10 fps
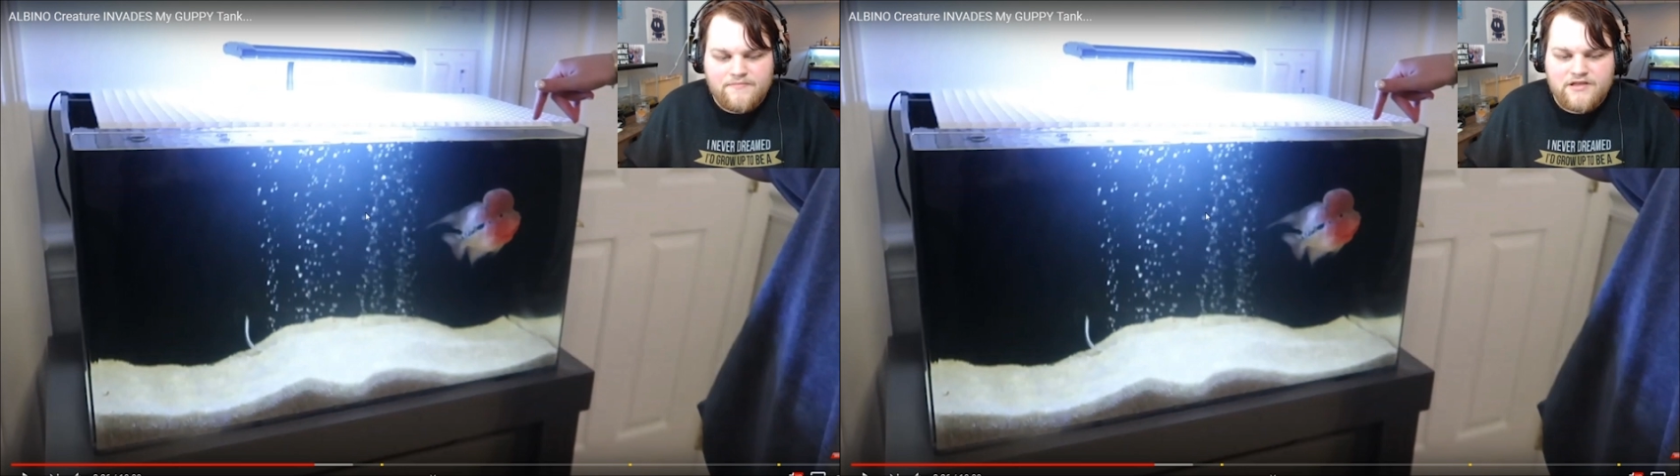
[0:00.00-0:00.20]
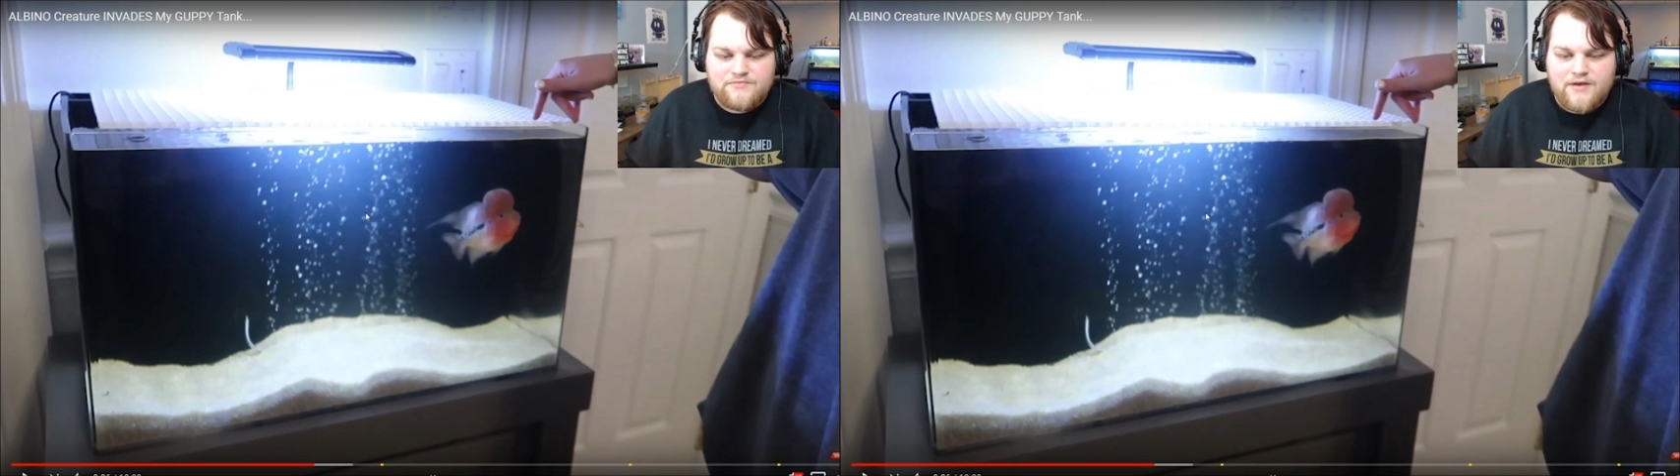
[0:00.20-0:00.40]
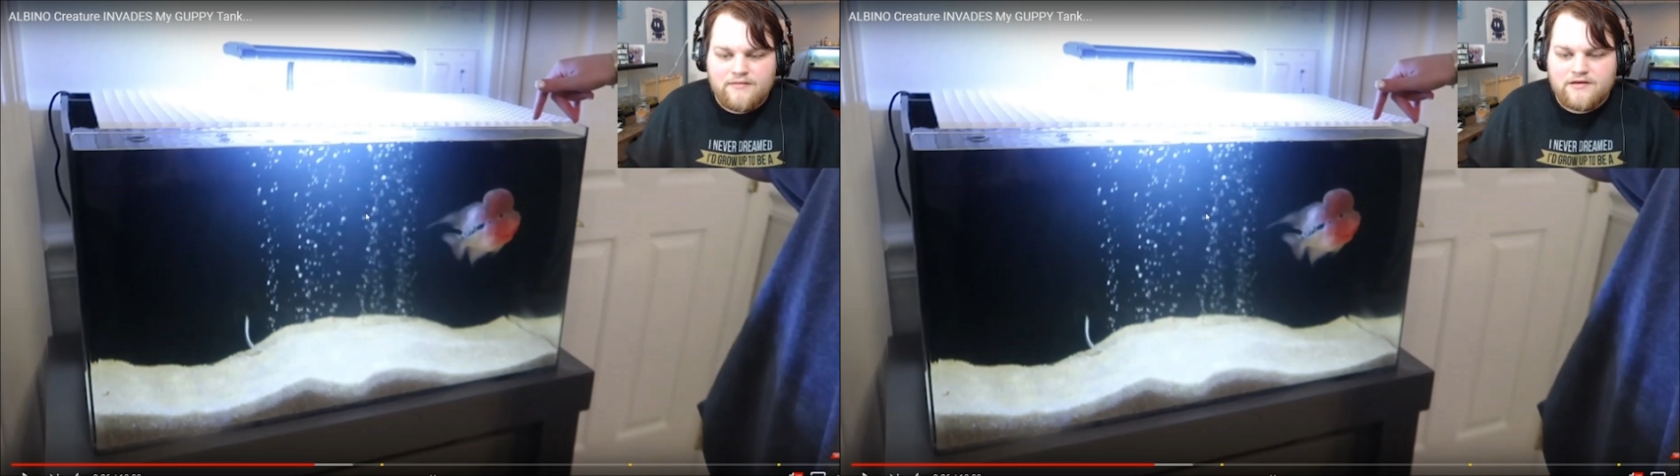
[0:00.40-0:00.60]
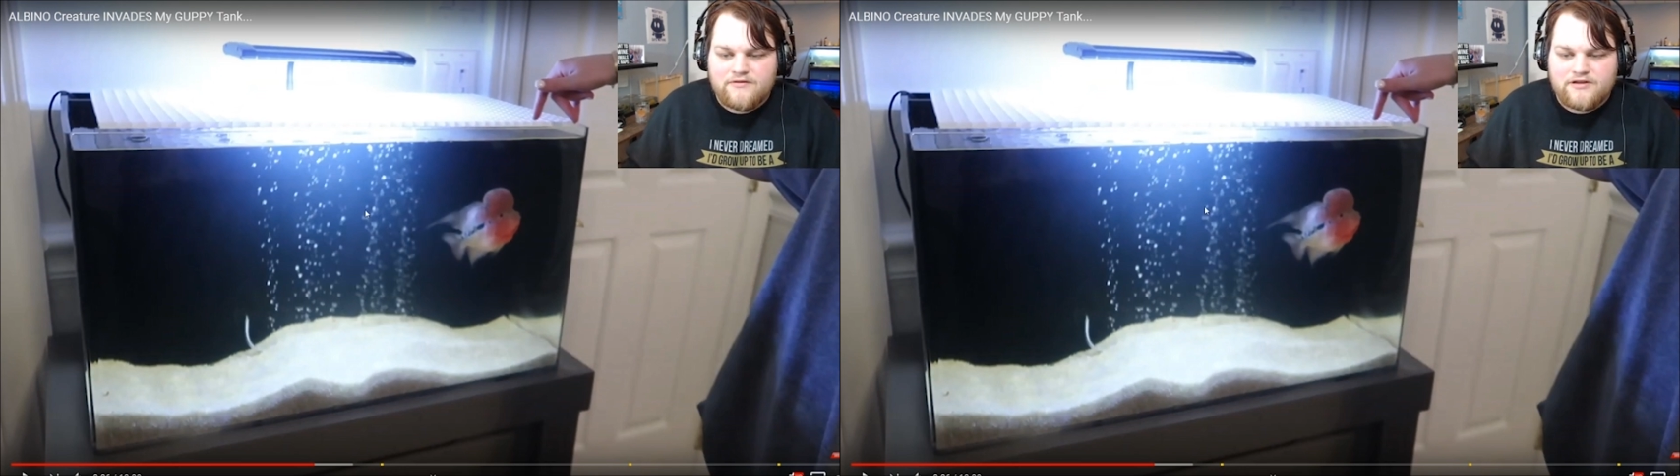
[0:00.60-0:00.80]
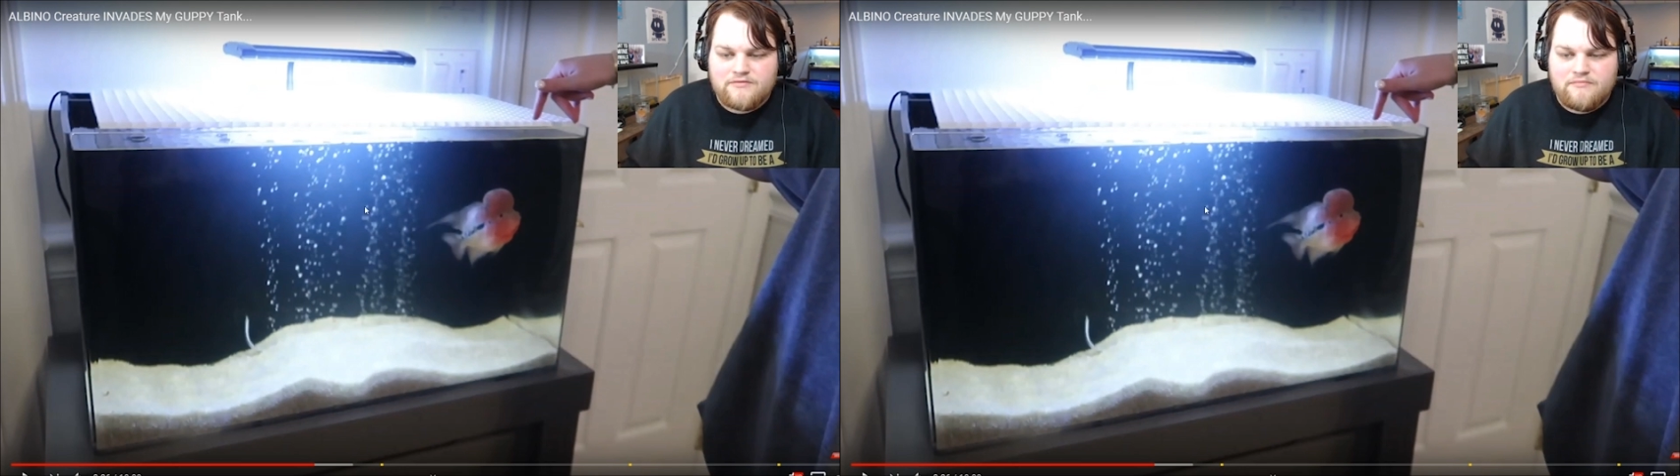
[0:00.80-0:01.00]
it's probably
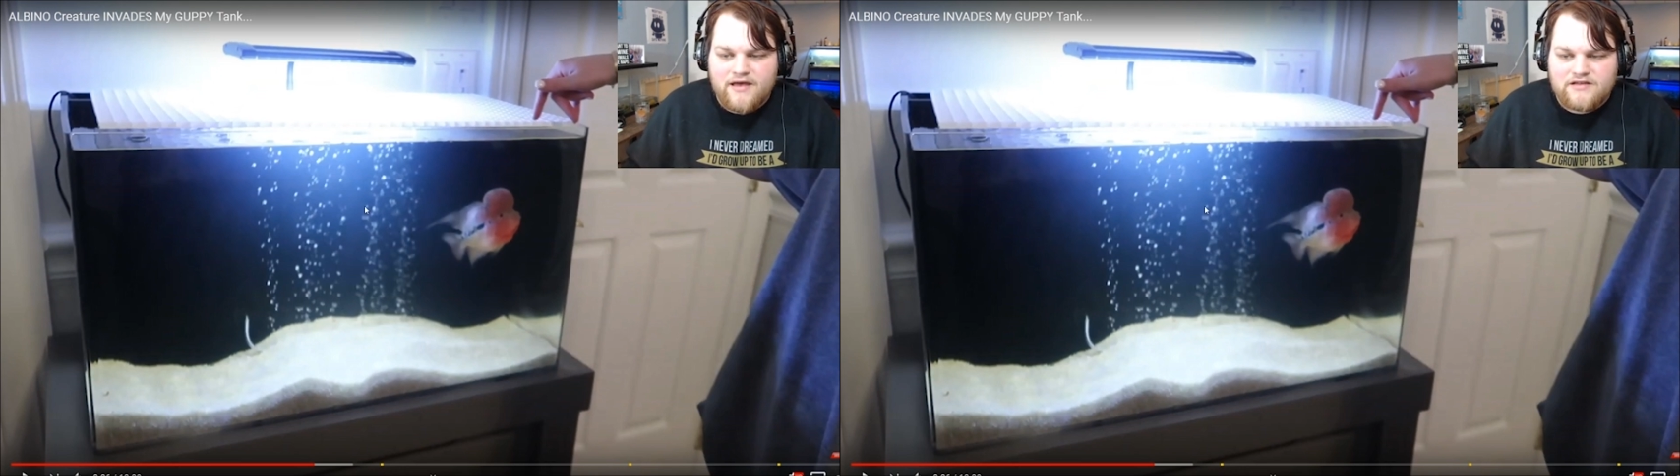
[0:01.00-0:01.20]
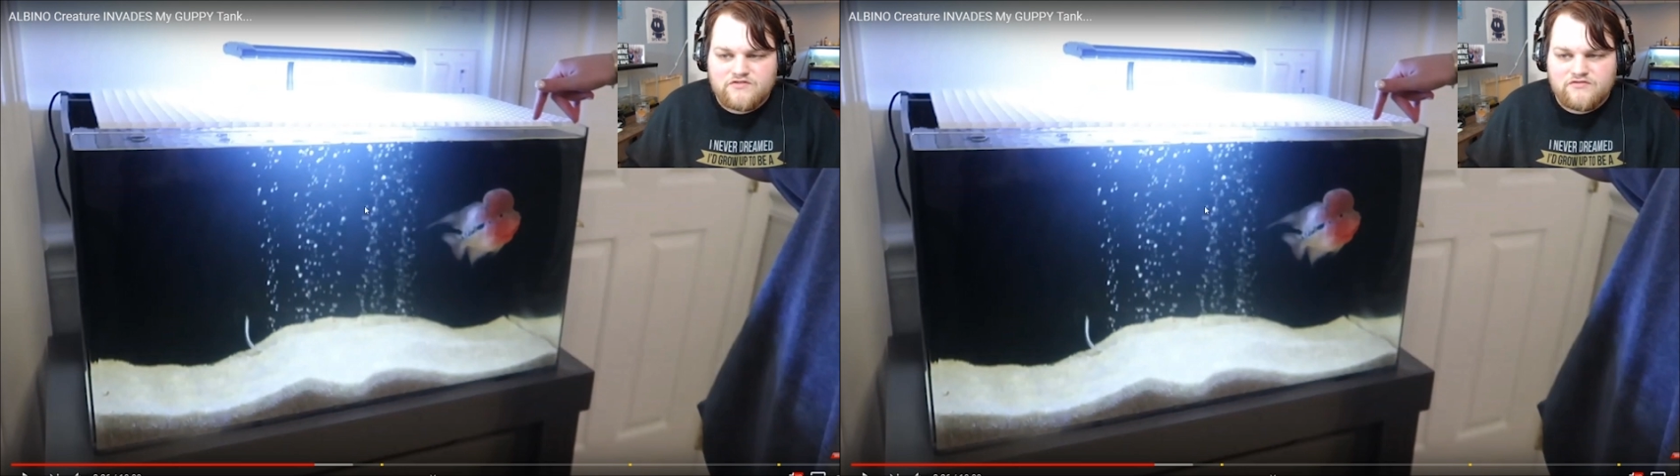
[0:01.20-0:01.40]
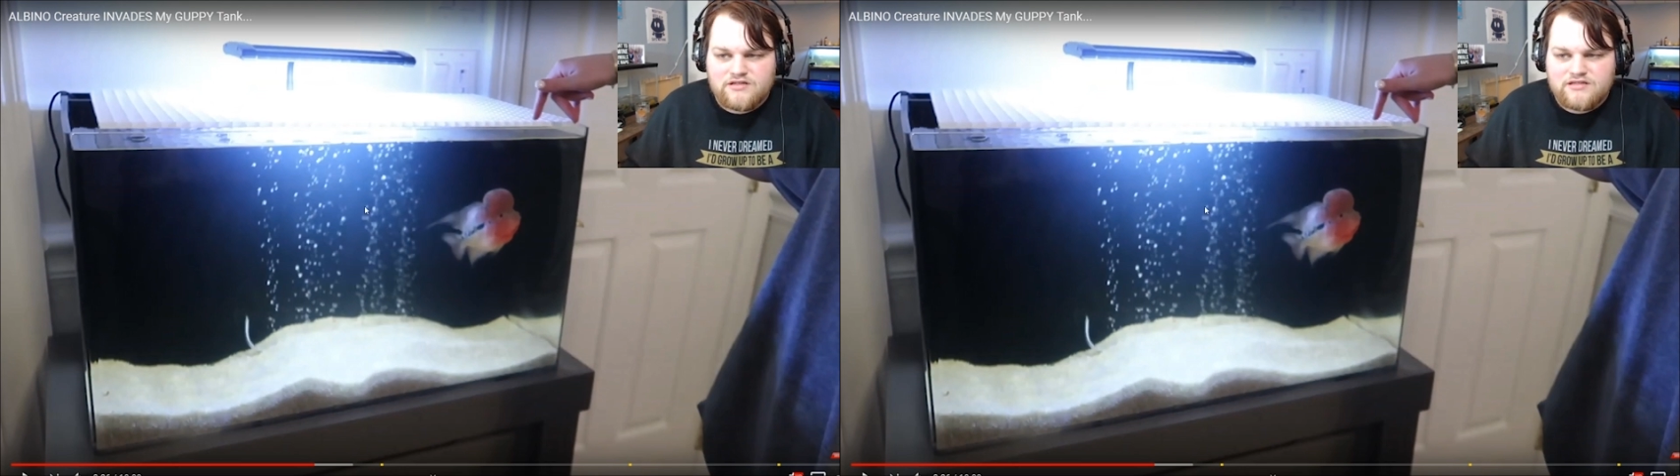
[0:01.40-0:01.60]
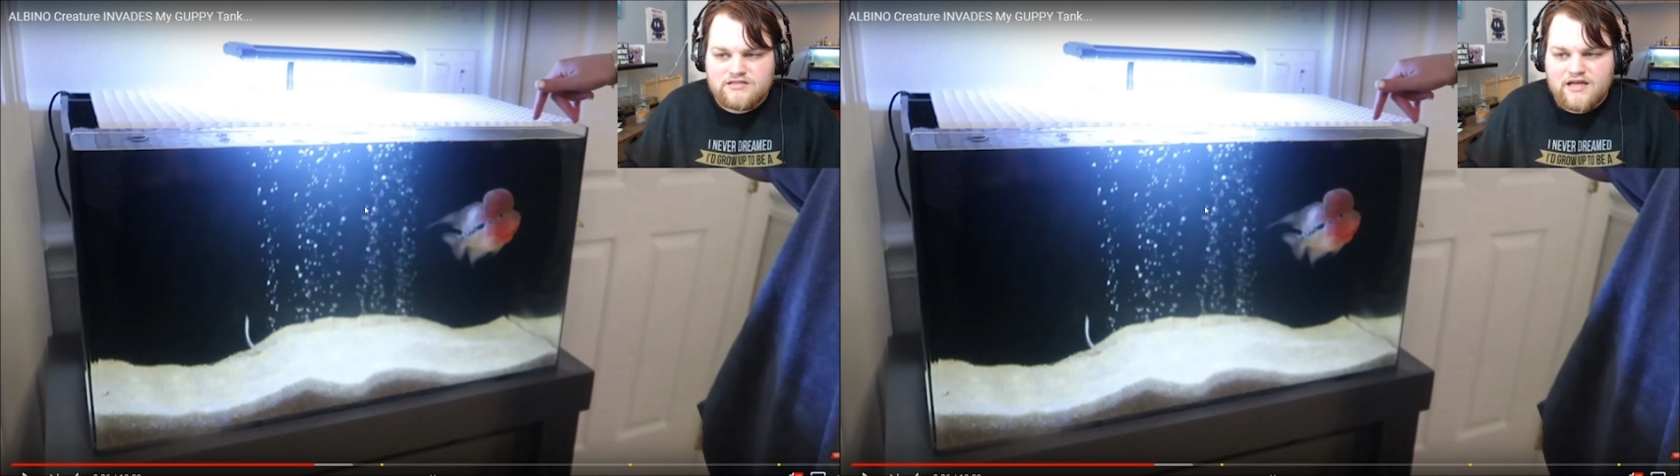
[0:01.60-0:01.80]
going to be best for these